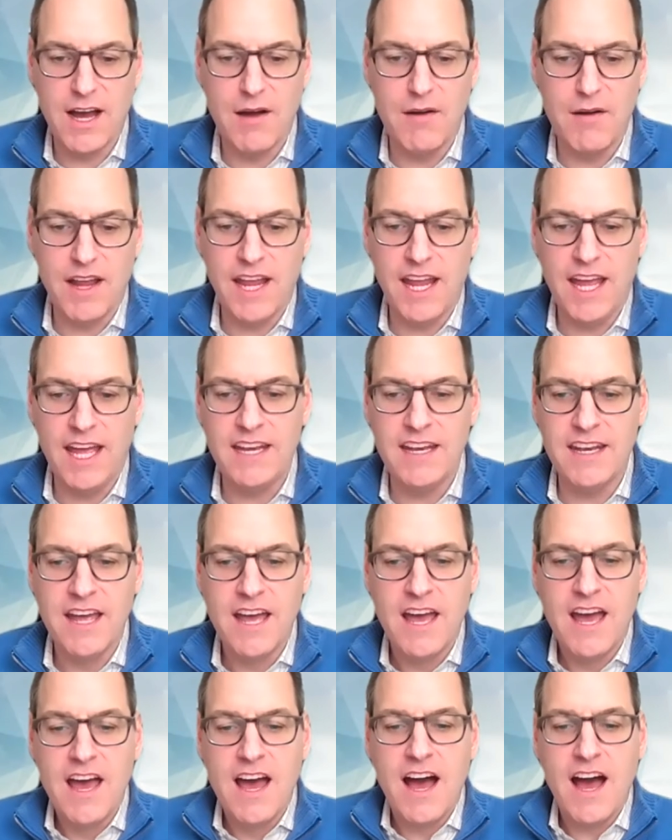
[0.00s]
and
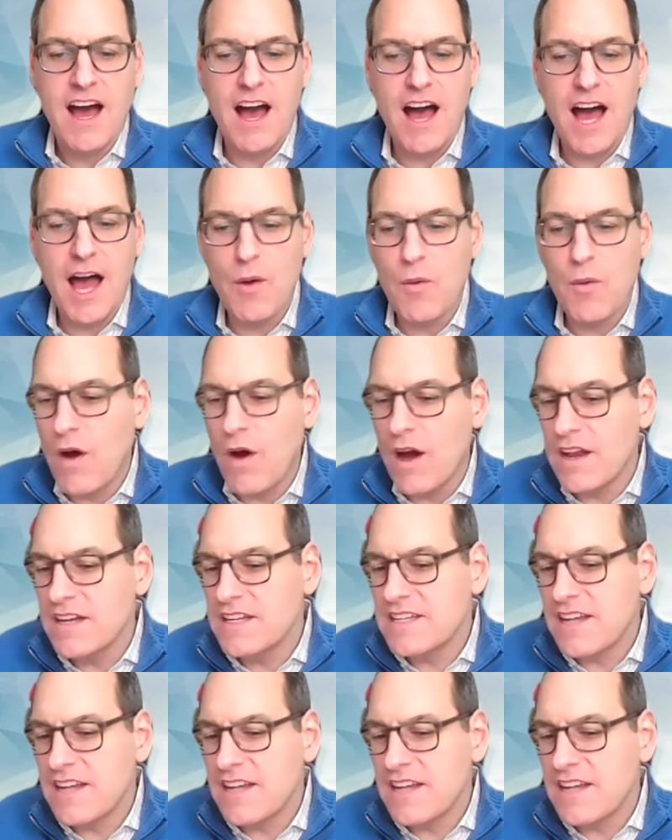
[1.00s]
I want to